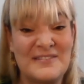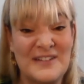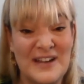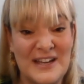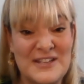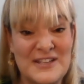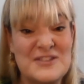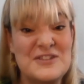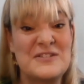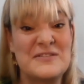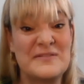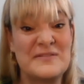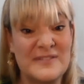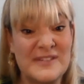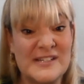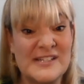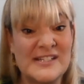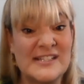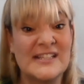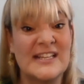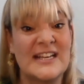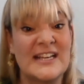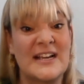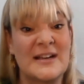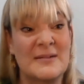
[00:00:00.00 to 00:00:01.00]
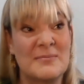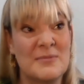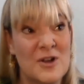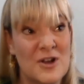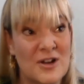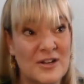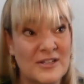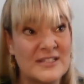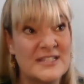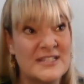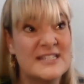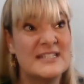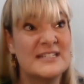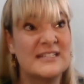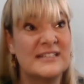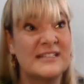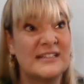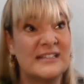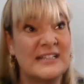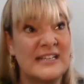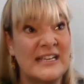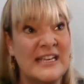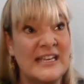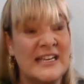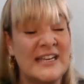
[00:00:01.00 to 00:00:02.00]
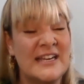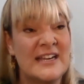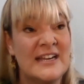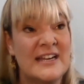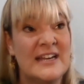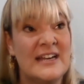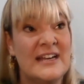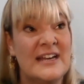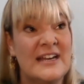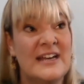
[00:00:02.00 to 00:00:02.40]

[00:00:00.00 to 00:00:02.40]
I do feel like I'm constantly